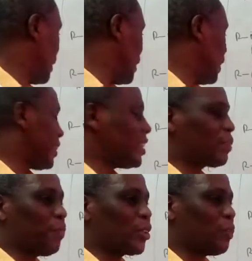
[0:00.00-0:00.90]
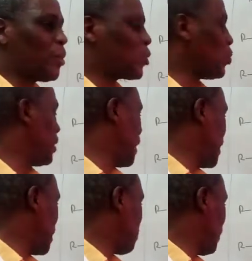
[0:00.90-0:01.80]
it is possible to
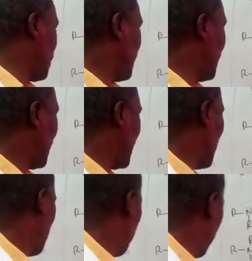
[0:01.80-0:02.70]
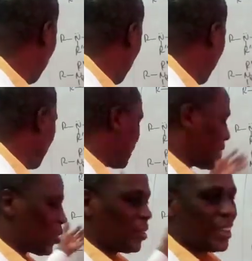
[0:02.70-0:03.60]
name primary,
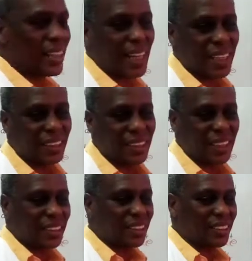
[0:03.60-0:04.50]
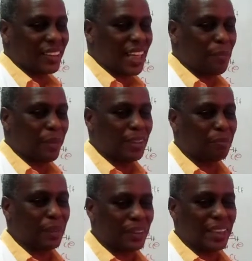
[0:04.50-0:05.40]
secondary, and tertiary amines,
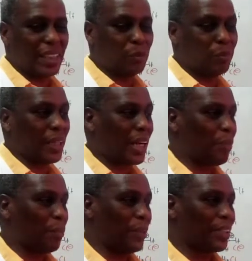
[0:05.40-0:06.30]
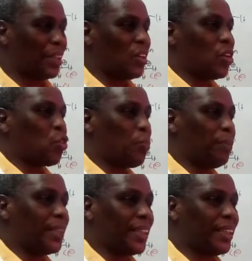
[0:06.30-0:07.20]
but the names become a bit
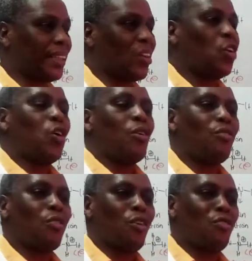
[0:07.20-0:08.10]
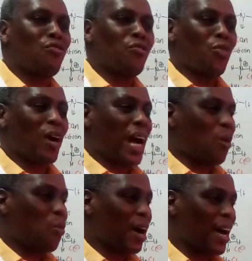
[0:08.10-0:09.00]
complicated. For
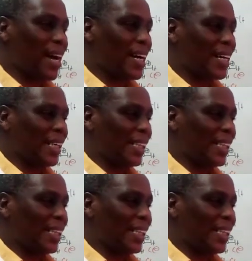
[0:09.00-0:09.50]
our